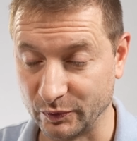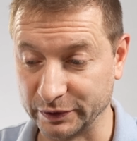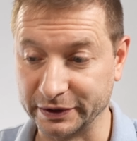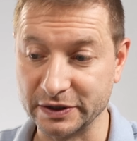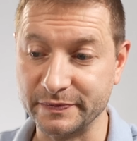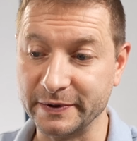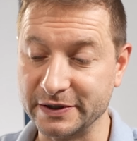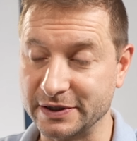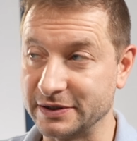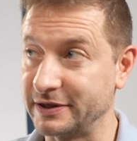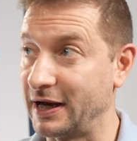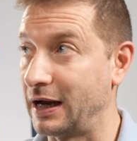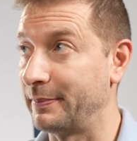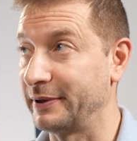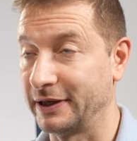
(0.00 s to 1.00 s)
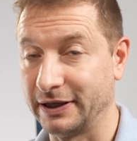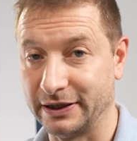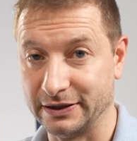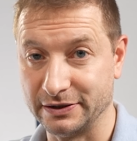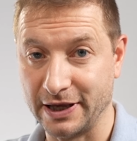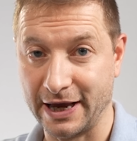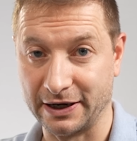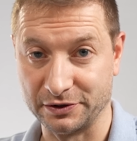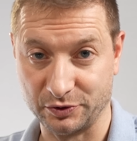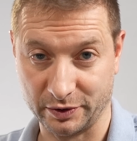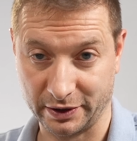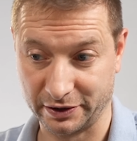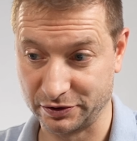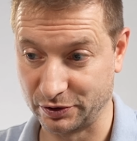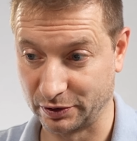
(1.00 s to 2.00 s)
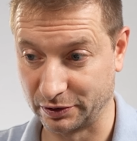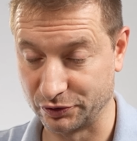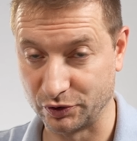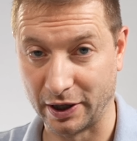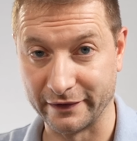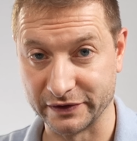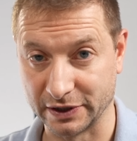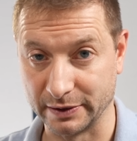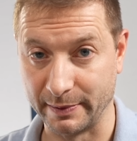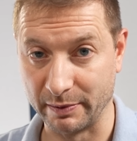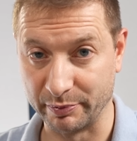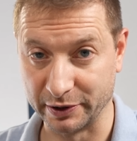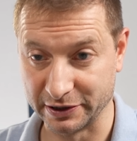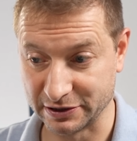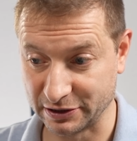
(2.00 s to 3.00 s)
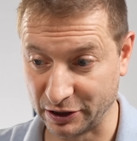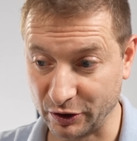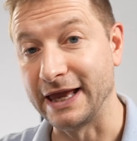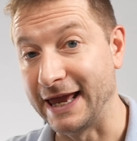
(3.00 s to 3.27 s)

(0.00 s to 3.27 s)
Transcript: What this means is copying any data to an external drive is gonna be pretty slow.